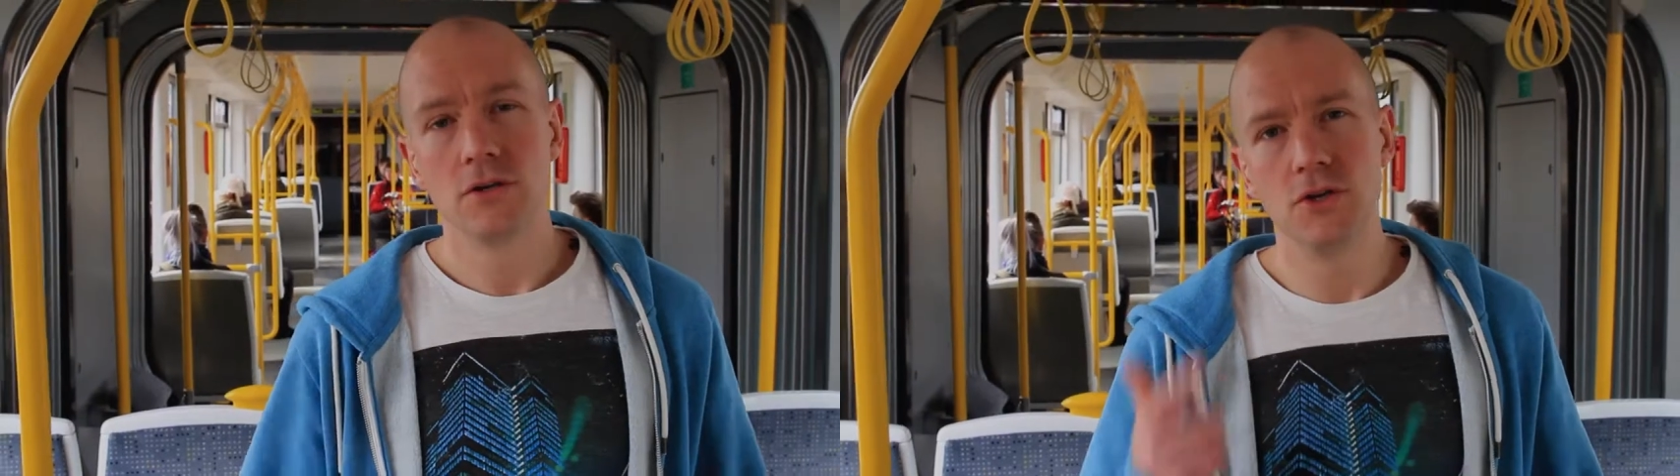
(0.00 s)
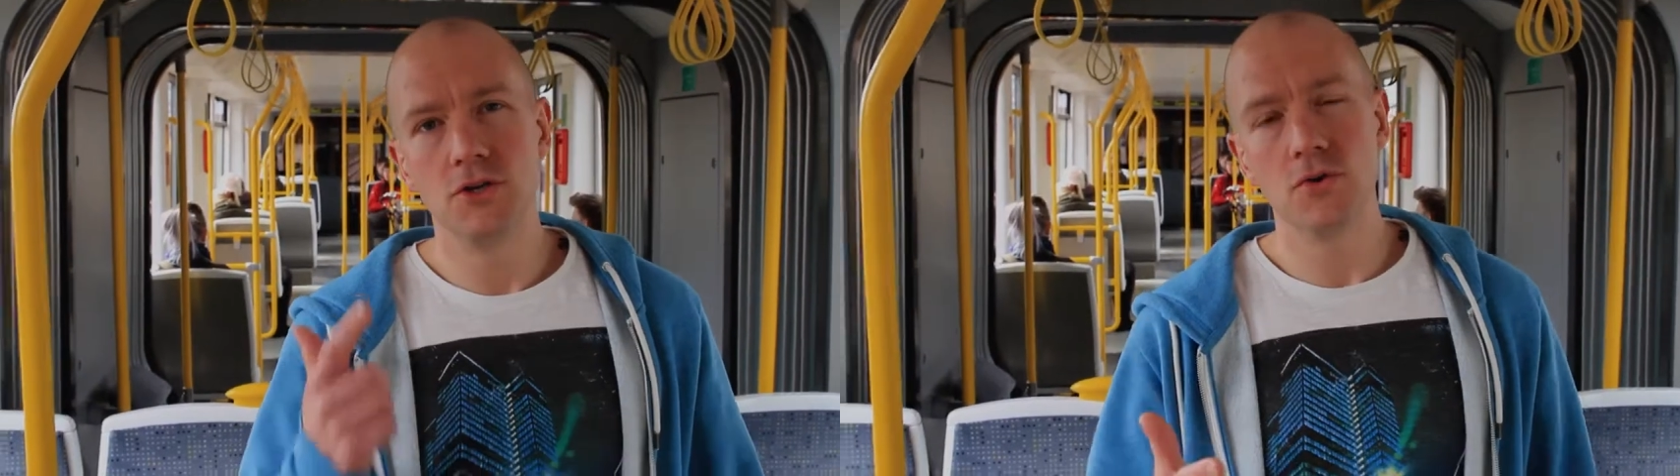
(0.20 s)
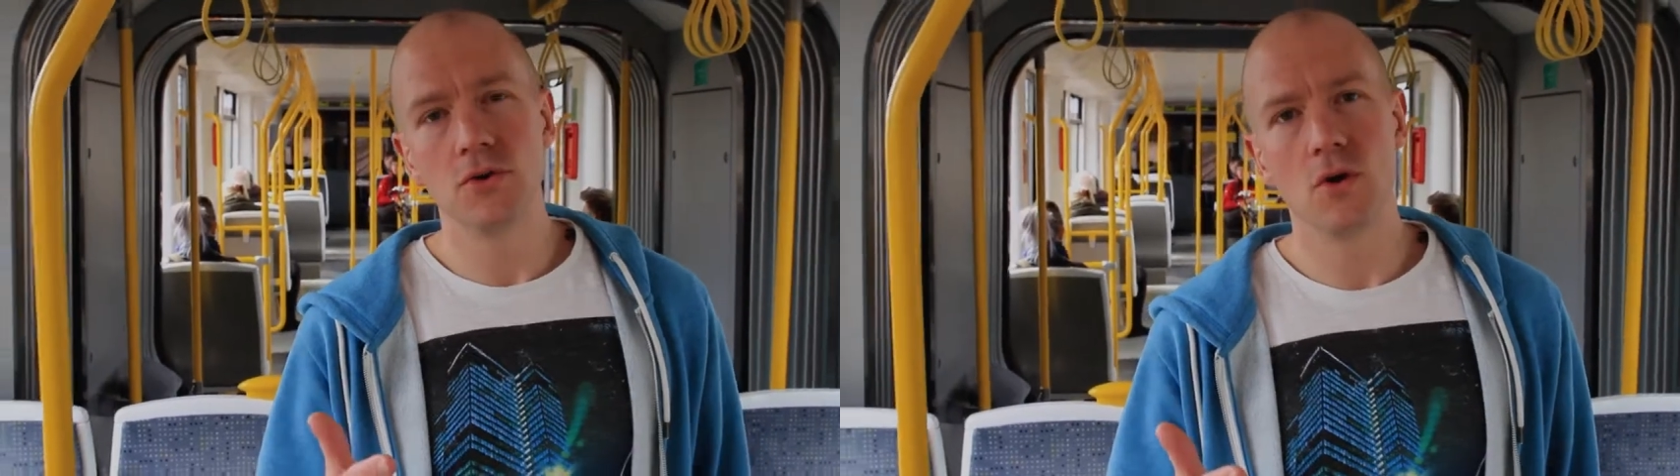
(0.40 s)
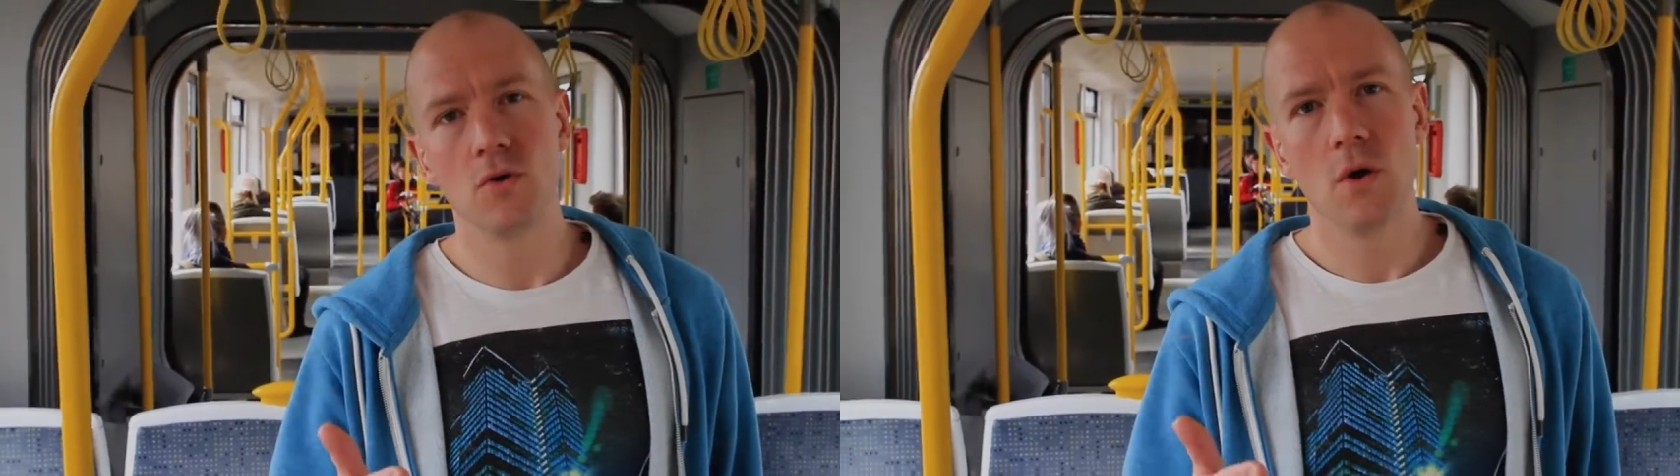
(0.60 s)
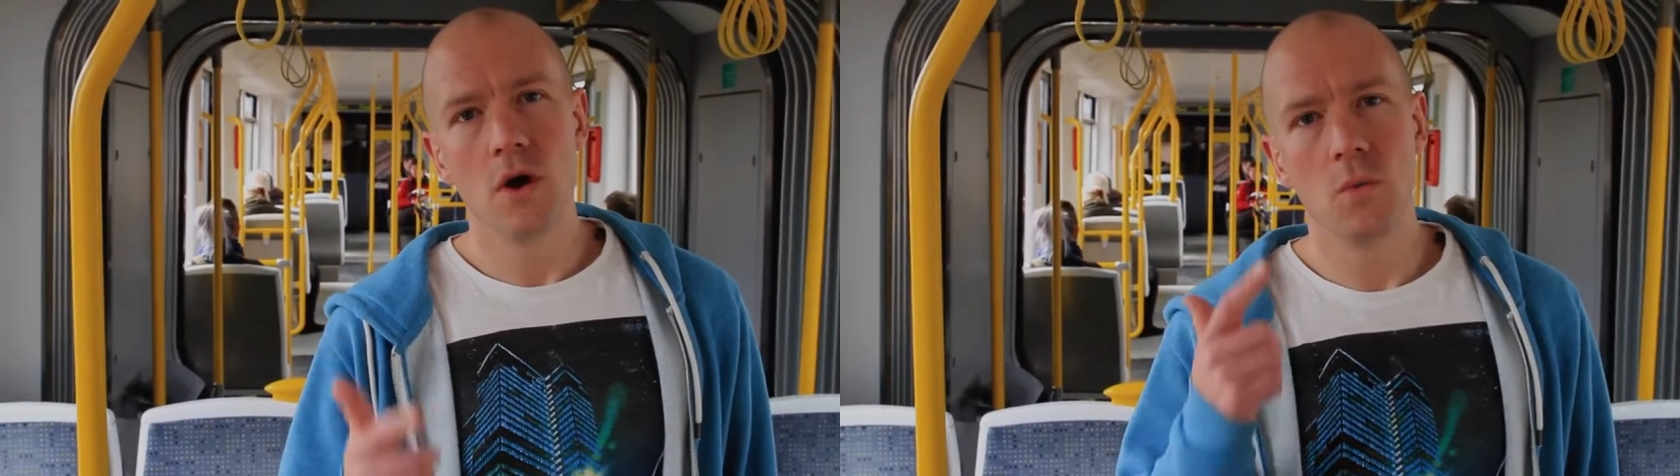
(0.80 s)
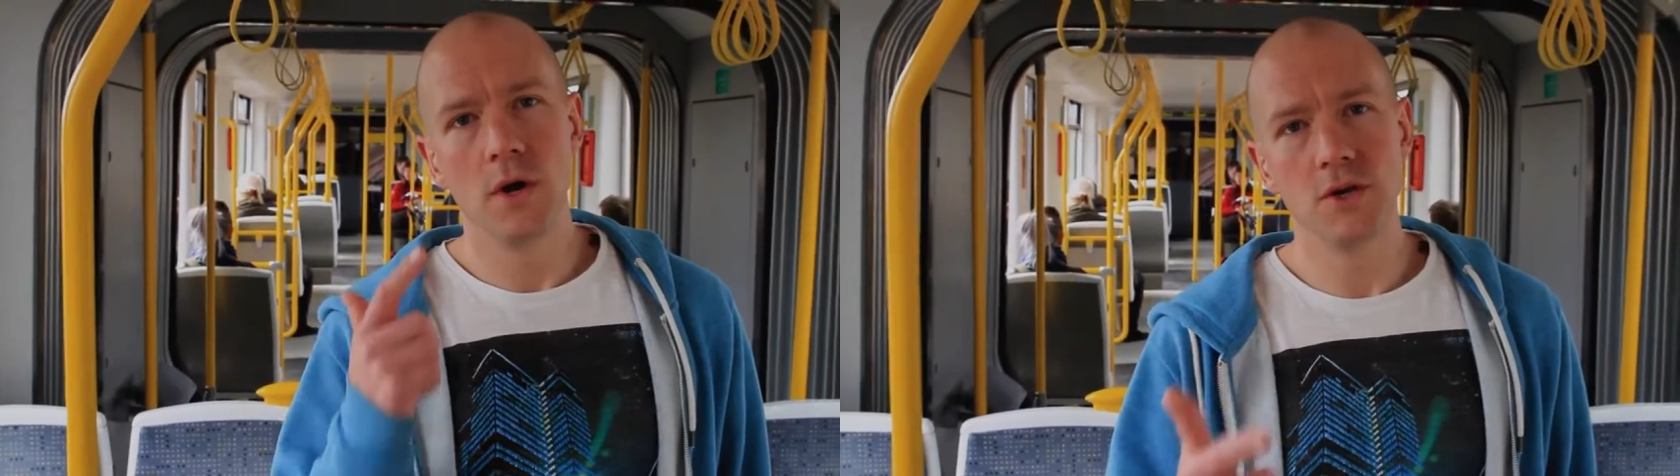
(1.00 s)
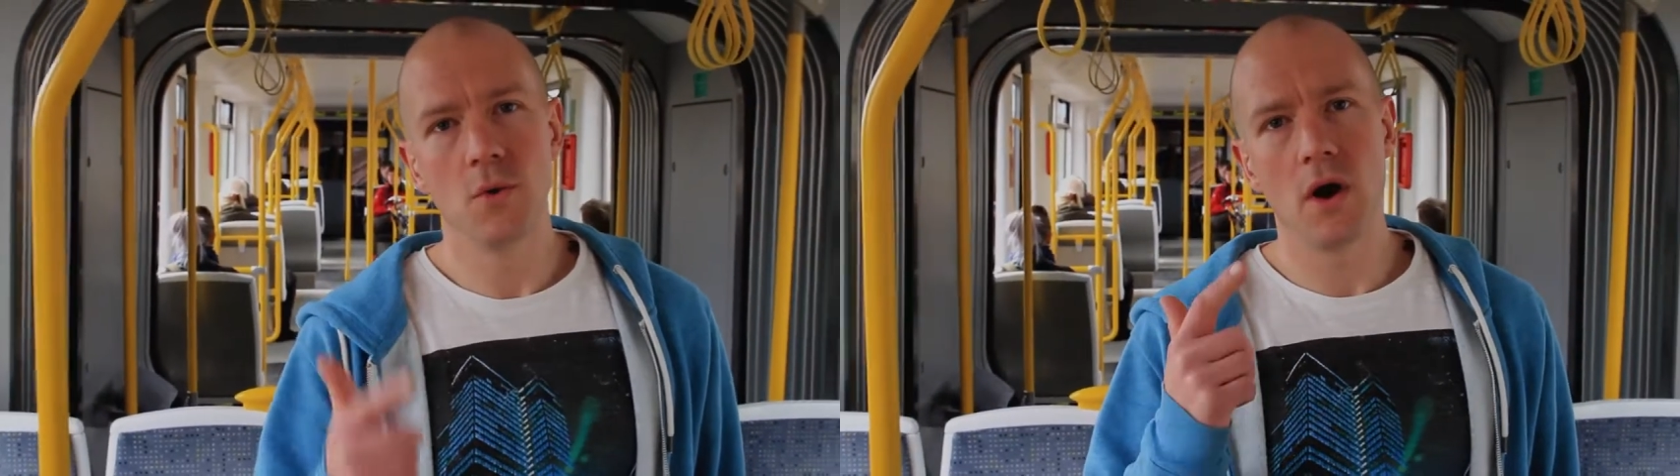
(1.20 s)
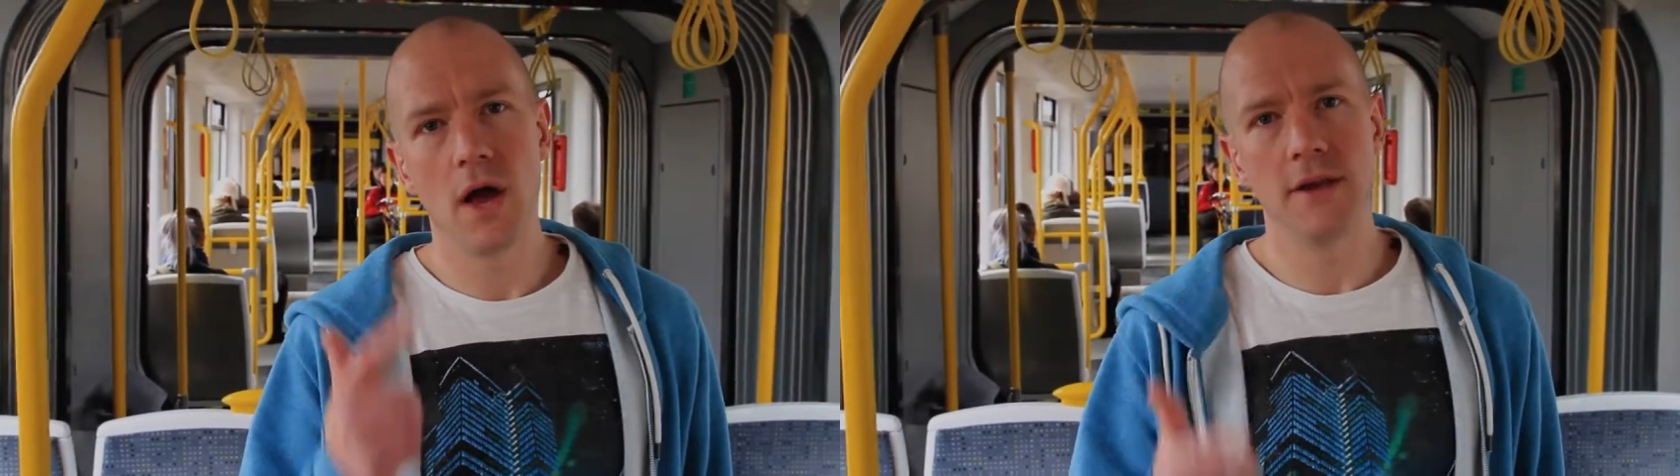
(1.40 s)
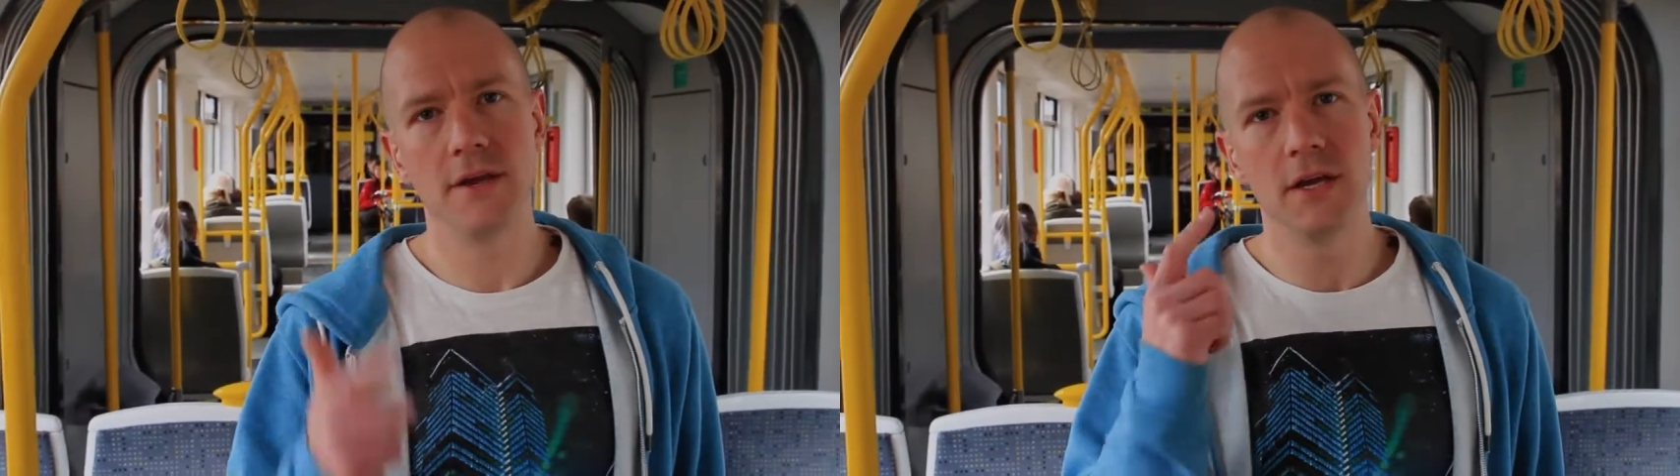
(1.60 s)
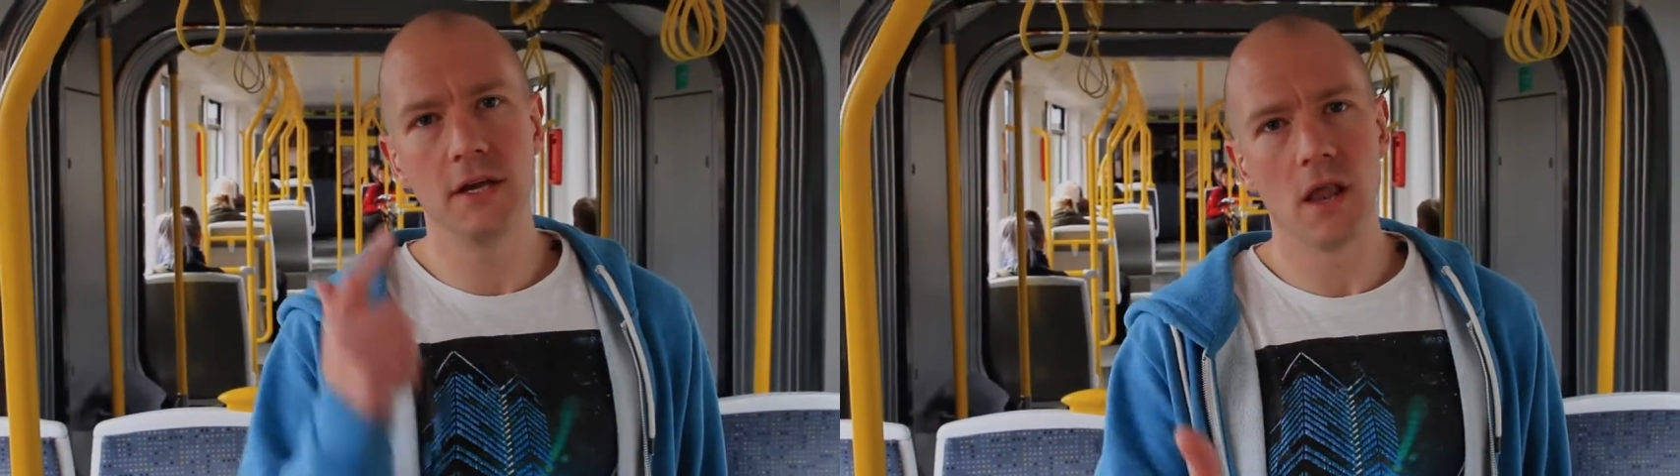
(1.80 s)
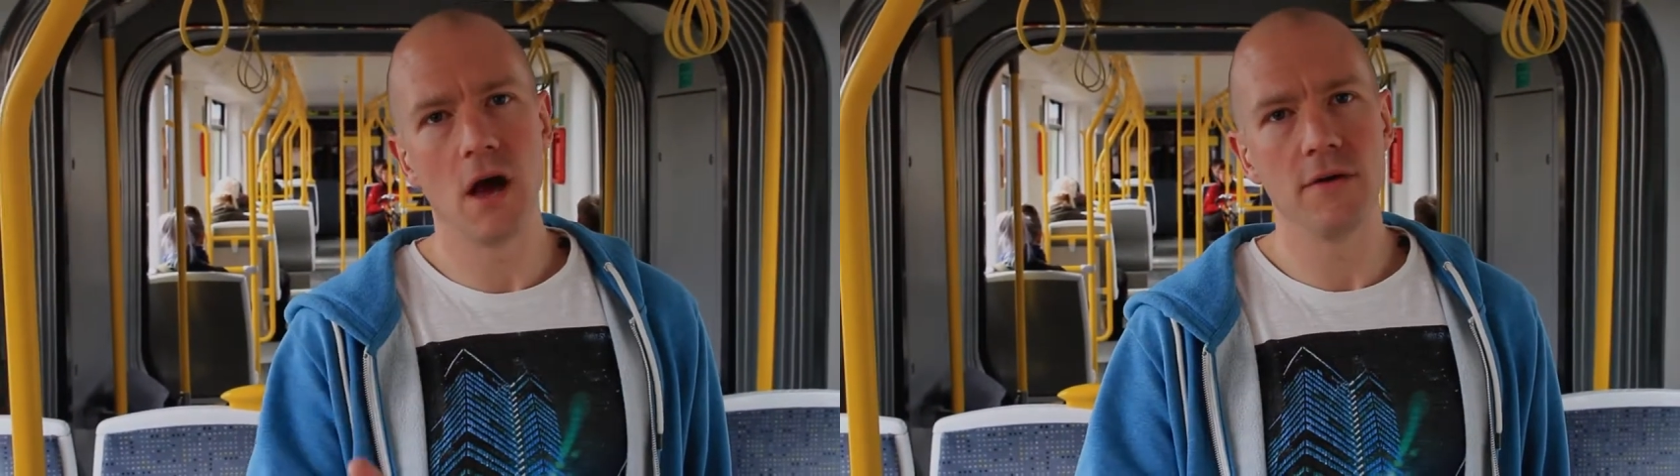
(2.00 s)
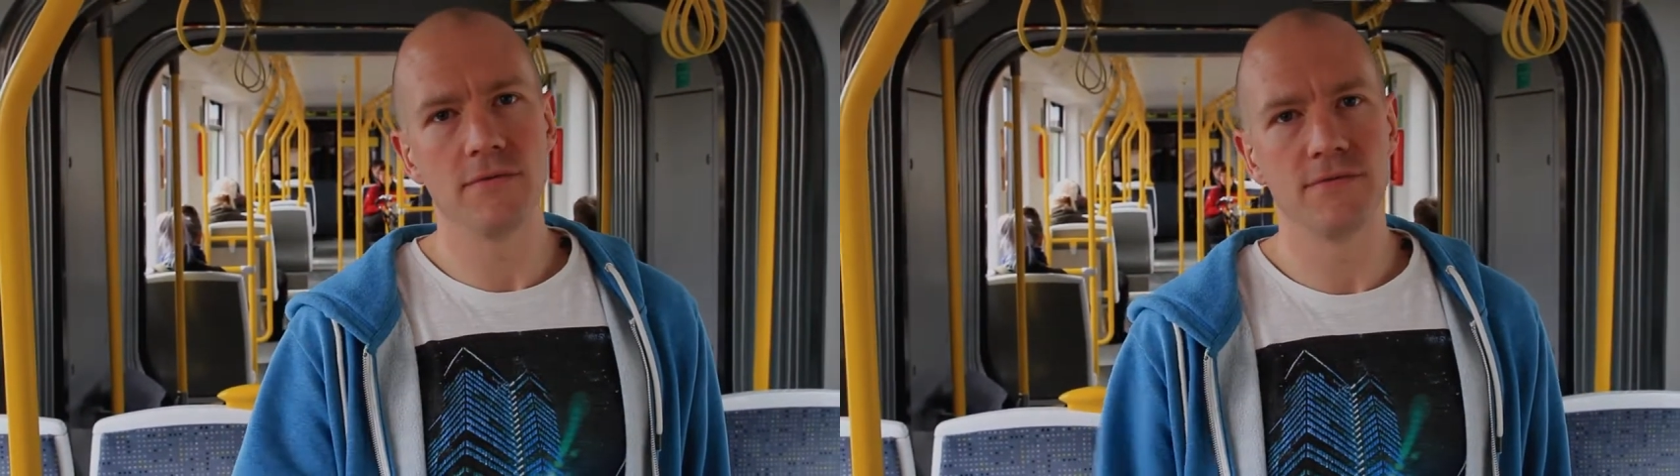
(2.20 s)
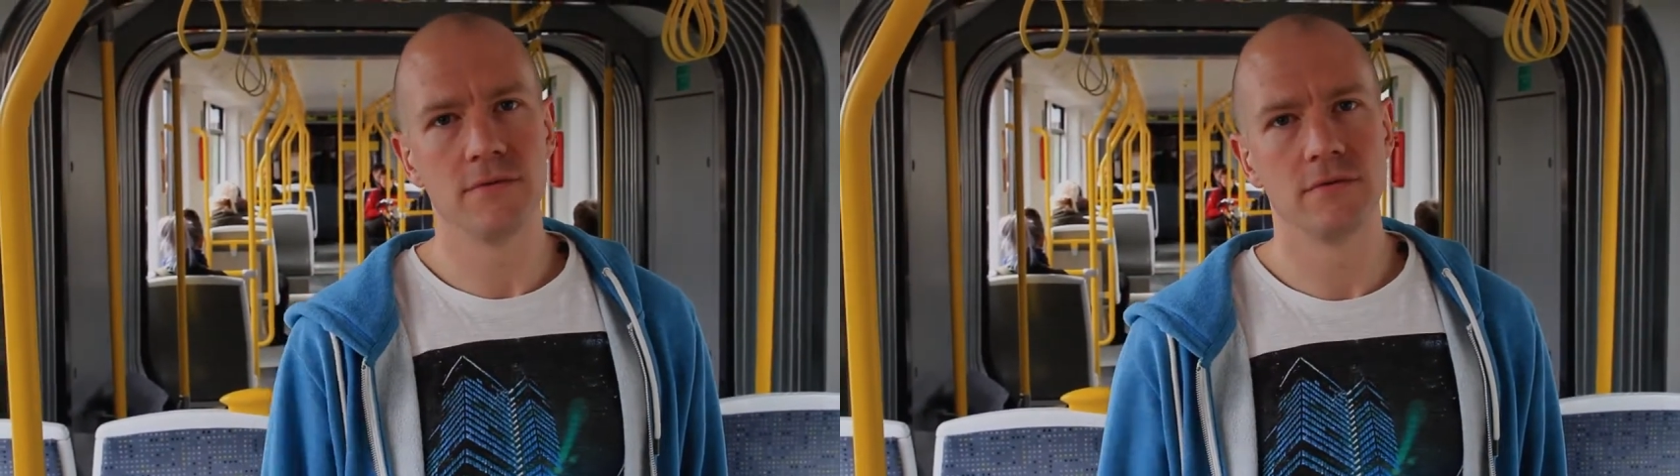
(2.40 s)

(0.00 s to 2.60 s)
Do you know where you are heading in life?